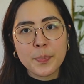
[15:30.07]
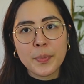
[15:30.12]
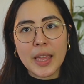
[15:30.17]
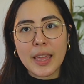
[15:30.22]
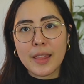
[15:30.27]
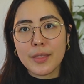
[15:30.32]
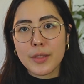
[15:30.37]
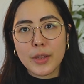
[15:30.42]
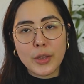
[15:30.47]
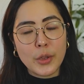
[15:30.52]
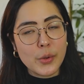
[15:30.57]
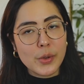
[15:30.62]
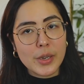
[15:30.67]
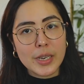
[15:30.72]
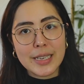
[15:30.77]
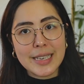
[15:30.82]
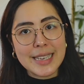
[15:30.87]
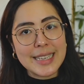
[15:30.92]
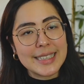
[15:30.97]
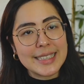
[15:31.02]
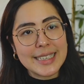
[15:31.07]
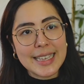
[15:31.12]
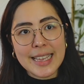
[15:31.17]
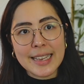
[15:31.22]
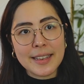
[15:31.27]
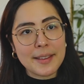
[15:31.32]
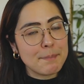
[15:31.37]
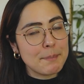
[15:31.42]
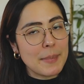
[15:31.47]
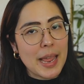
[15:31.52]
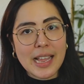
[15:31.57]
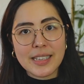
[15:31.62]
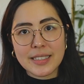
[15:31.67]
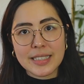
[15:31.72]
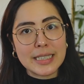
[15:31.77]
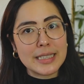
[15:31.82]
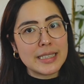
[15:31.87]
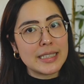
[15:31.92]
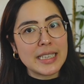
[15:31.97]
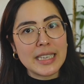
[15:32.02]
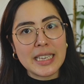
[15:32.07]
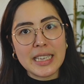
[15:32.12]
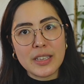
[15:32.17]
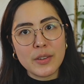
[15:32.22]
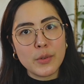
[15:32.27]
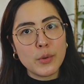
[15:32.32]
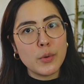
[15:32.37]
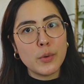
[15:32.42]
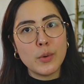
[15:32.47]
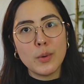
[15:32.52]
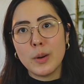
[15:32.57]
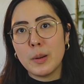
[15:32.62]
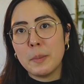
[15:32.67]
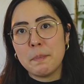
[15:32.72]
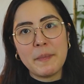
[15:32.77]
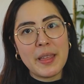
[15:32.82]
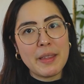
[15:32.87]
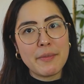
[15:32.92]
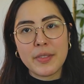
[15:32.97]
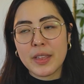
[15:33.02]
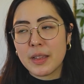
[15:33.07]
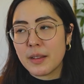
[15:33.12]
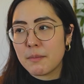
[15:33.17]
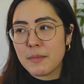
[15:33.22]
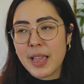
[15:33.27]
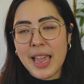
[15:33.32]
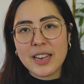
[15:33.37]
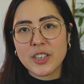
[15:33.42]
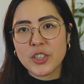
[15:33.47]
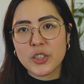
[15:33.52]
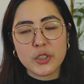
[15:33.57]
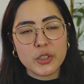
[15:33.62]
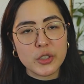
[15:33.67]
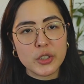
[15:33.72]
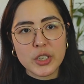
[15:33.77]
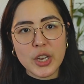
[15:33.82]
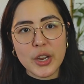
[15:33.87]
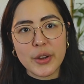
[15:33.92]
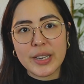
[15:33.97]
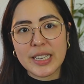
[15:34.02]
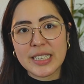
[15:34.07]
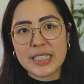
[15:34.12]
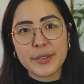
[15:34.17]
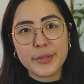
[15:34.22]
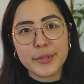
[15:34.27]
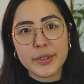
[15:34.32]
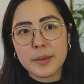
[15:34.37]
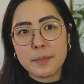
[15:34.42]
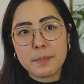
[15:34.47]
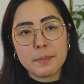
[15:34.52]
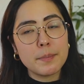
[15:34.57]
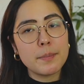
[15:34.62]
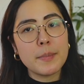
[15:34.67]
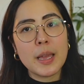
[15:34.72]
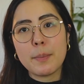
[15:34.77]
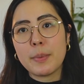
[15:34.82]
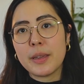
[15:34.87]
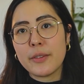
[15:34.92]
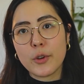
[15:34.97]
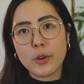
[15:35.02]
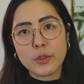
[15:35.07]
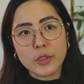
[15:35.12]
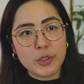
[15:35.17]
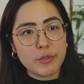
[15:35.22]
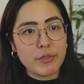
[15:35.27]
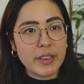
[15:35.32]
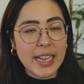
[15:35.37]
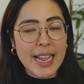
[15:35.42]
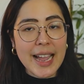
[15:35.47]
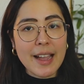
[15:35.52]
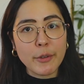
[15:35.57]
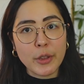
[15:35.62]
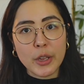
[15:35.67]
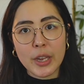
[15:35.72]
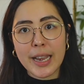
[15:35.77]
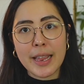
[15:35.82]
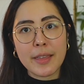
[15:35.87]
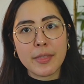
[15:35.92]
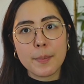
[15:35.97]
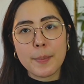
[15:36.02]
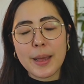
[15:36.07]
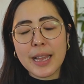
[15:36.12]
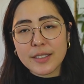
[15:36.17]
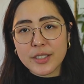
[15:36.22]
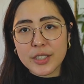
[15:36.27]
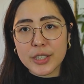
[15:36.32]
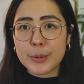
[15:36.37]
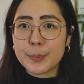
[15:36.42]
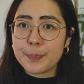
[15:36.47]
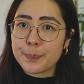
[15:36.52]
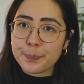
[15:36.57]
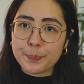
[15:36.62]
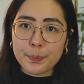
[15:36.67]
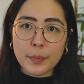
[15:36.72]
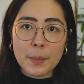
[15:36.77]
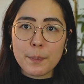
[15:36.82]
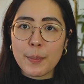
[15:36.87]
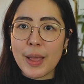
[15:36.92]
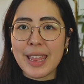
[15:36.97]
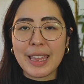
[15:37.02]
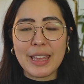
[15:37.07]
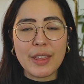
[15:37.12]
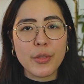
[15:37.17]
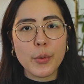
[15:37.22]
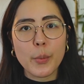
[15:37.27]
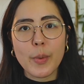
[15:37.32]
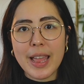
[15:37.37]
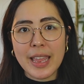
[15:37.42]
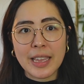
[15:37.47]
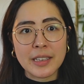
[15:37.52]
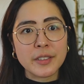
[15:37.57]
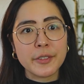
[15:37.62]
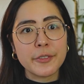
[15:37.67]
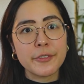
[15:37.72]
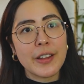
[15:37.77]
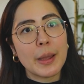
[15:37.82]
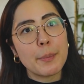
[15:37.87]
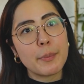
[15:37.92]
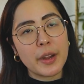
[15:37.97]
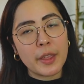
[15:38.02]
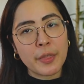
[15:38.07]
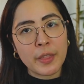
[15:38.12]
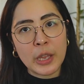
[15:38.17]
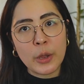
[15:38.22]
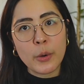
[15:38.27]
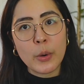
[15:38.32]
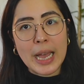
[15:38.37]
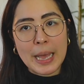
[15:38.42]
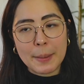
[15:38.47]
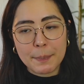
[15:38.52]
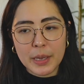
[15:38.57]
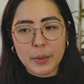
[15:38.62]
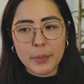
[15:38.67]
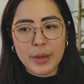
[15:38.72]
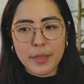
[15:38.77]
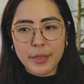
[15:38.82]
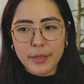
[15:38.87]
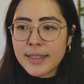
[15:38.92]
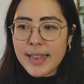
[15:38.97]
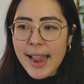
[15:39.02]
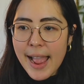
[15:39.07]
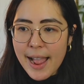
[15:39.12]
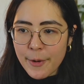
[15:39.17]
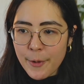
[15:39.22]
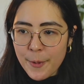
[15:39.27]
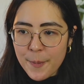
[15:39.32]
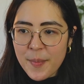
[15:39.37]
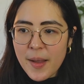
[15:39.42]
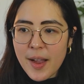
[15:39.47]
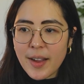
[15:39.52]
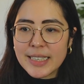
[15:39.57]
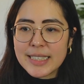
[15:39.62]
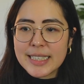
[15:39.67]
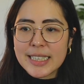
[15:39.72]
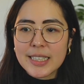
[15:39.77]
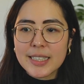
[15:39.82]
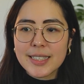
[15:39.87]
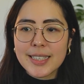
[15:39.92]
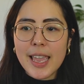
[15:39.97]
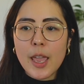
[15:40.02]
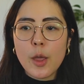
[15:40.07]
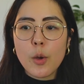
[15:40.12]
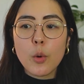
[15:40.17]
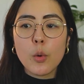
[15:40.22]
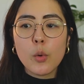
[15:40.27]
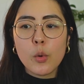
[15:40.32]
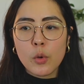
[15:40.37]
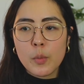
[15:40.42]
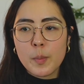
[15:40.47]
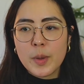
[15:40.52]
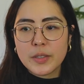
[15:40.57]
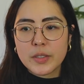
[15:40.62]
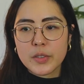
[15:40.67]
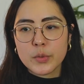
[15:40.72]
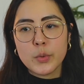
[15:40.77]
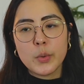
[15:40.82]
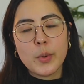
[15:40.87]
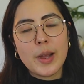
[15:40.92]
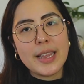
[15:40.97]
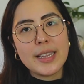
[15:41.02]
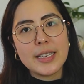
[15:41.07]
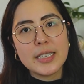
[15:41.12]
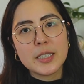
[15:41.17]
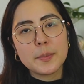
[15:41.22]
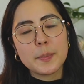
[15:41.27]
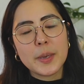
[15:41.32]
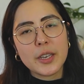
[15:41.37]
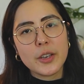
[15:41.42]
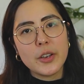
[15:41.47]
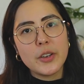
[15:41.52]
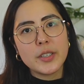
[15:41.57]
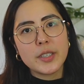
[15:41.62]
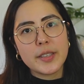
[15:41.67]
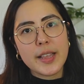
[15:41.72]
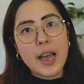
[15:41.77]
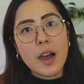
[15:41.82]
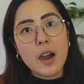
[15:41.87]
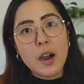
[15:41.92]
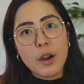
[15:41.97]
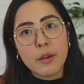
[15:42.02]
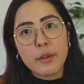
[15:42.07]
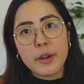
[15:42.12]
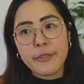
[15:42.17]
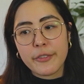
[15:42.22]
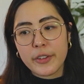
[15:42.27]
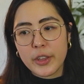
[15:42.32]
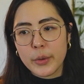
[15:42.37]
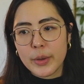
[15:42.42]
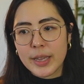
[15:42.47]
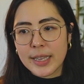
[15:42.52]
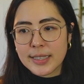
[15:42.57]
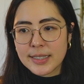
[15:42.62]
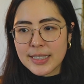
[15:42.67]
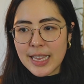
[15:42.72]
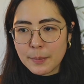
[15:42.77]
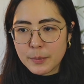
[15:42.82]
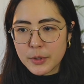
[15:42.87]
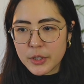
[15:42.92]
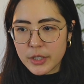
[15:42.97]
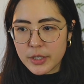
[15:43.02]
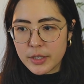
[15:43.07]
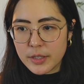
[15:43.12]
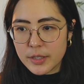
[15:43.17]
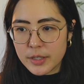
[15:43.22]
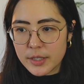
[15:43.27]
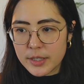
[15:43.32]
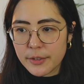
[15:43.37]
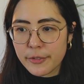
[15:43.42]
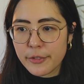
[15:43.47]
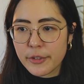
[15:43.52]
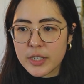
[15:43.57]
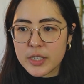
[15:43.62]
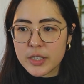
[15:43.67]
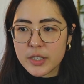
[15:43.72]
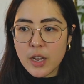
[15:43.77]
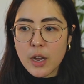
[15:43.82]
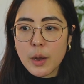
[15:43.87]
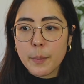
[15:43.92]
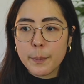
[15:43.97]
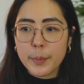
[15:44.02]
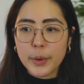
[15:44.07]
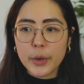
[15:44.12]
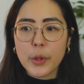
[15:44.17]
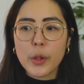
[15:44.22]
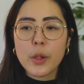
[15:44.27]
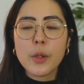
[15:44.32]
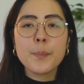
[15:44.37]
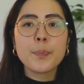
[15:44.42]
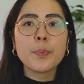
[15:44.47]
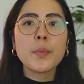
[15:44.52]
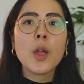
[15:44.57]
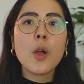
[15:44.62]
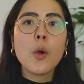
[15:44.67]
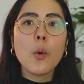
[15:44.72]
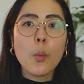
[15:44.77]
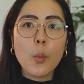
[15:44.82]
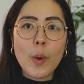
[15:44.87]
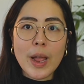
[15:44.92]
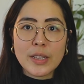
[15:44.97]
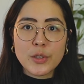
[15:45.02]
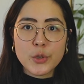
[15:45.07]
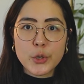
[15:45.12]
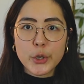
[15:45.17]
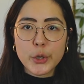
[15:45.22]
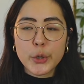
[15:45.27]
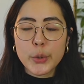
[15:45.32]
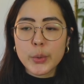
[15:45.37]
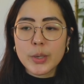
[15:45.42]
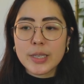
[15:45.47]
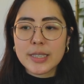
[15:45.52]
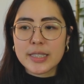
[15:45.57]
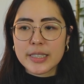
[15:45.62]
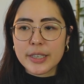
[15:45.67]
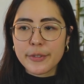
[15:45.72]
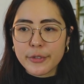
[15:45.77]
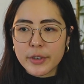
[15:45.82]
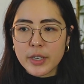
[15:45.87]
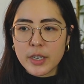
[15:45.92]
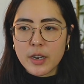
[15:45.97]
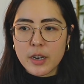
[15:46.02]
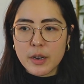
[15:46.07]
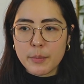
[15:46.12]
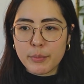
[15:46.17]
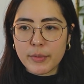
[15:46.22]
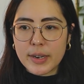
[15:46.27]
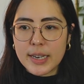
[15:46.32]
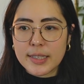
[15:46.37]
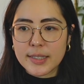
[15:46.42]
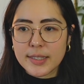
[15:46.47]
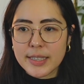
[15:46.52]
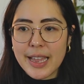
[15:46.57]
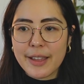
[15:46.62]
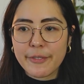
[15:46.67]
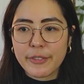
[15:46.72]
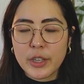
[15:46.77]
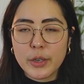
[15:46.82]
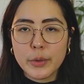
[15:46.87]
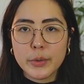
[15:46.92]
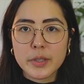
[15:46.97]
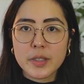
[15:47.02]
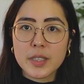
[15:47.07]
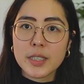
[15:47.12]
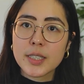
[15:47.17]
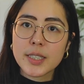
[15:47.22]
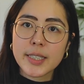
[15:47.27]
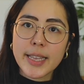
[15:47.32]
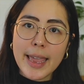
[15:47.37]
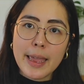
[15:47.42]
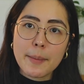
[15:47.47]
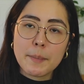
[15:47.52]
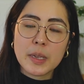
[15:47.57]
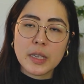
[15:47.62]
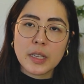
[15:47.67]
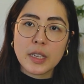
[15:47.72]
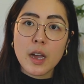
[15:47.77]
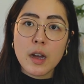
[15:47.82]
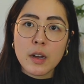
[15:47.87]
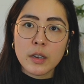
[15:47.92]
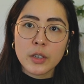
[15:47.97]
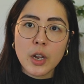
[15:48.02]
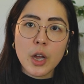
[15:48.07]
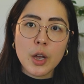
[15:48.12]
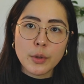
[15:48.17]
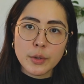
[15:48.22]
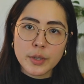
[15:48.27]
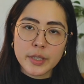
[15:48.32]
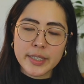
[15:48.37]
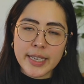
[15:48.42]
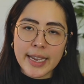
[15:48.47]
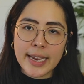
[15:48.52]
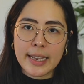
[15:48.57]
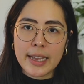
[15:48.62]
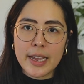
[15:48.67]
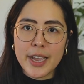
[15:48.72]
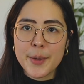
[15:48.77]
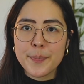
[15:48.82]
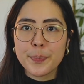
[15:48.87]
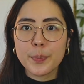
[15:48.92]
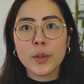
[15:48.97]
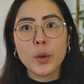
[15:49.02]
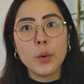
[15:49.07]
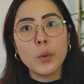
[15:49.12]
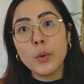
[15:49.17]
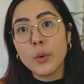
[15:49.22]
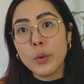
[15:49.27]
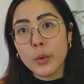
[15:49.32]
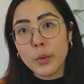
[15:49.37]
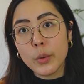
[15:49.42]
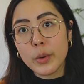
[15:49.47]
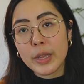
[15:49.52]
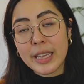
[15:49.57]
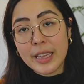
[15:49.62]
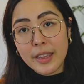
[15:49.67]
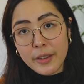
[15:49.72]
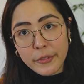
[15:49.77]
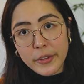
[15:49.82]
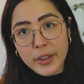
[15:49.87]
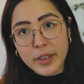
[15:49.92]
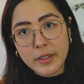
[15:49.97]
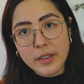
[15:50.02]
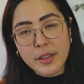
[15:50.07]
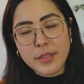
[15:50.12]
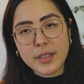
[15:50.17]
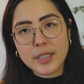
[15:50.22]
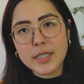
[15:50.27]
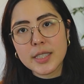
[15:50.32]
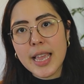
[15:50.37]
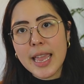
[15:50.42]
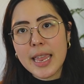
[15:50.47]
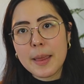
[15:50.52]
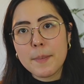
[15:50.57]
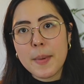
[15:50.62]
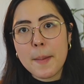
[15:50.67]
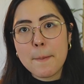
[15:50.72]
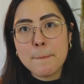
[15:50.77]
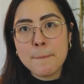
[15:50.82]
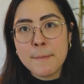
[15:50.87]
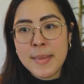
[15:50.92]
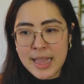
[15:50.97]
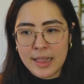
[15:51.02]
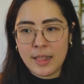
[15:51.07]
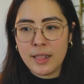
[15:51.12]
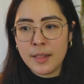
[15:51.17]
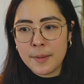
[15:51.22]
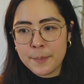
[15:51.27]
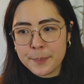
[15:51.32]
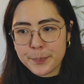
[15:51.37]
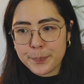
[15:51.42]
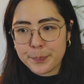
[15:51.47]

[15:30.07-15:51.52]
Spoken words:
Either you can knit it as it's seen, or if the gauge is just totally different, maybe you've got to recalculate the pattern. But either way, it's a fabric that you're happy with. Now, I did say almost always because there are a few exceptions. For example, when two different yarn brands have used the same yarn wholesaler or even the same mill.